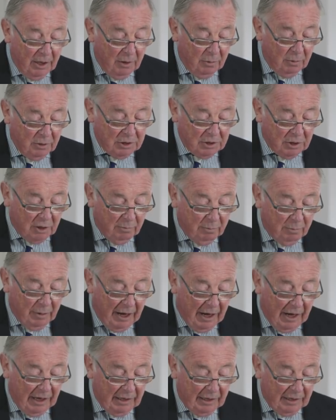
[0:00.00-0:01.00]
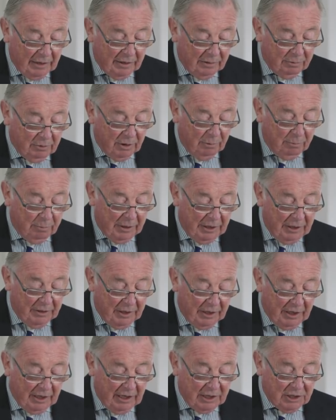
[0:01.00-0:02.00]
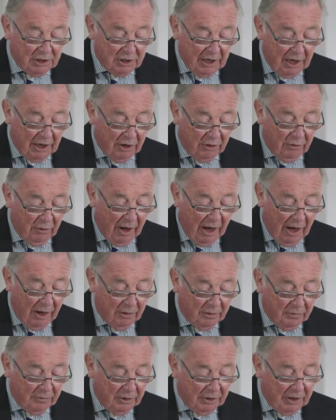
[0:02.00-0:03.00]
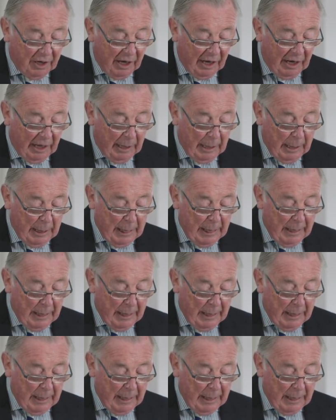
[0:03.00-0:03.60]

was completing his second round of the day,